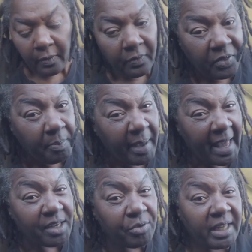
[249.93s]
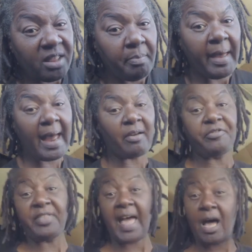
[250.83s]
the battery in the back,
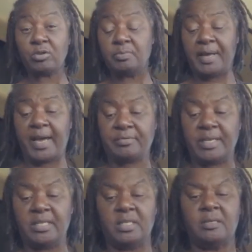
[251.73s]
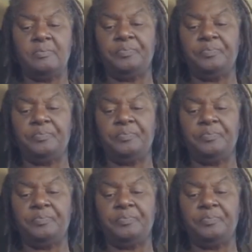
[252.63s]
for the house batteries.